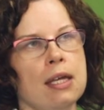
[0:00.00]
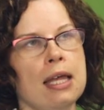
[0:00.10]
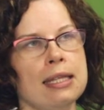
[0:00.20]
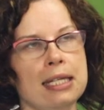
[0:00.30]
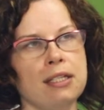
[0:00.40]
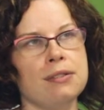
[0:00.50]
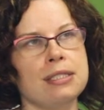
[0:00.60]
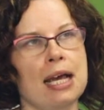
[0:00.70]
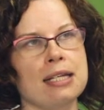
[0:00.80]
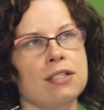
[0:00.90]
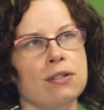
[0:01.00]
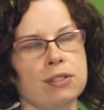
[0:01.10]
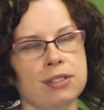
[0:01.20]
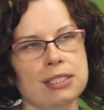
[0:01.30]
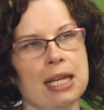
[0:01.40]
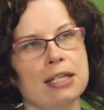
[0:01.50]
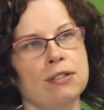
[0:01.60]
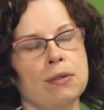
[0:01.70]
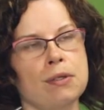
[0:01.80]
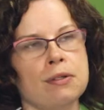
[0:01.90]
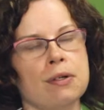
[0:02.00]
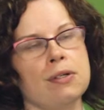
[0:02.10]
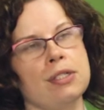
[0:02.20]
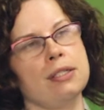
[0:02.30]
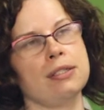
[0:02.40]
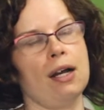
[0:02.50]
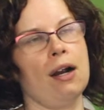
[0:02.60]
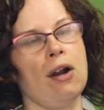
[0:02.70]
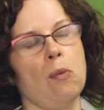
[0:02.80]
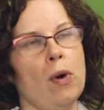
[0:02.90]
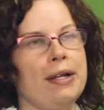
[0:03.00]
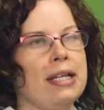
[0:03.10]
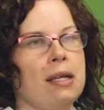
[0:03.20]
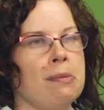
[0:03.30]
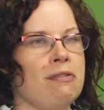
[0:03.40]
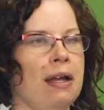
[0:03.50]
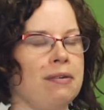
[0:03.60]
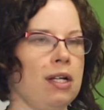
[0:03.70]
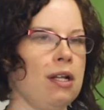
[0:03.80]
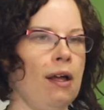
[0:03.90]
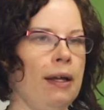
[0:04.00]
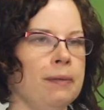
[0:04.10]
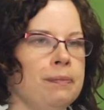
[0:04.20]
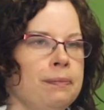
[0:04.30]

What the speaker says: Then use data to understand who your audience are and where they can be found online.